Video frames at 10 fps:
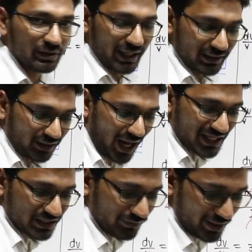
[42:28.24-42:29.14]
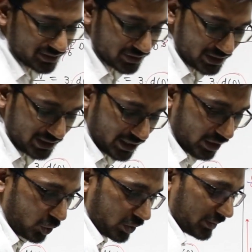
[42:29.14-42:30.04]
A transverse shear
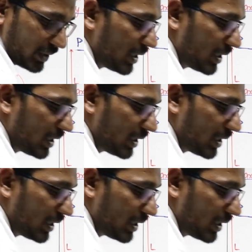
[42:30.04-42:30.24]
load.